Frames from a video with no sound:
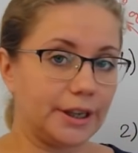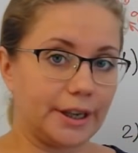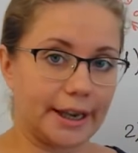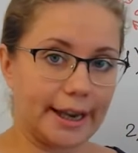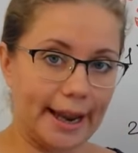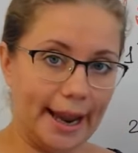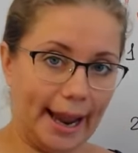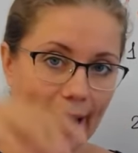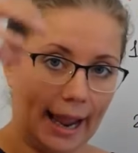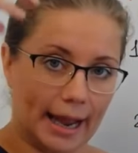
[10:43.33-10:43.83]

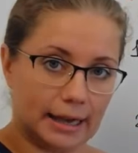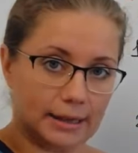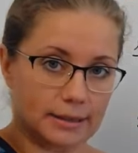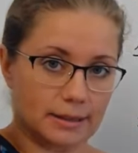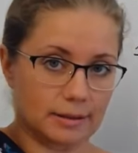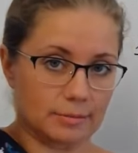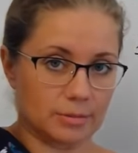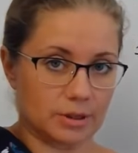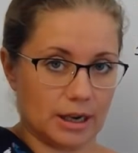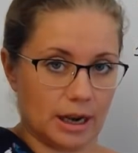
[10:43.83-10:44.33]
hair
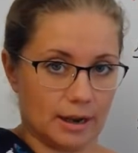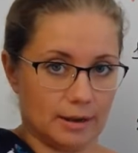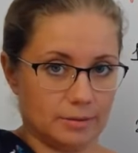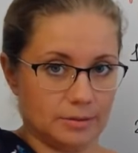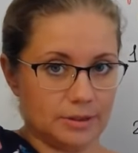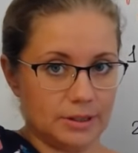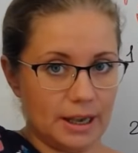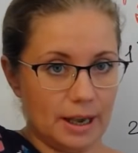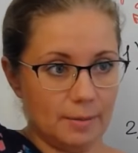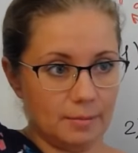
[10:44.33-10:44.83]

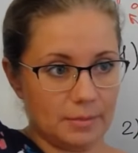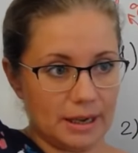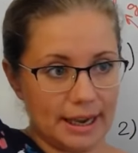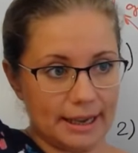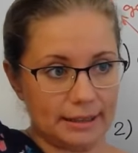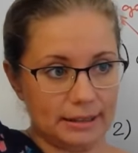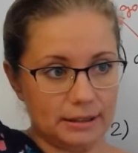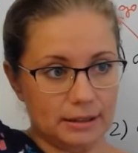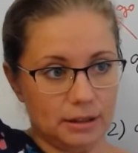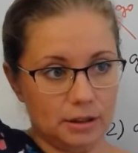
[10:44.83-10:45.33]
sometimes, yeah,
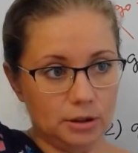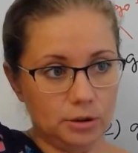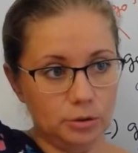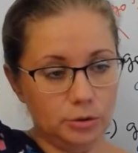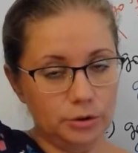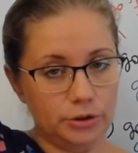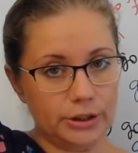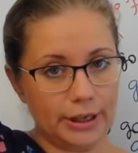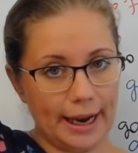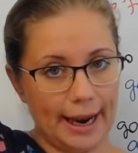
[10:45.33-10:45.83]
men
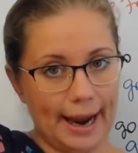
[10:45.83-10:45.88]
lose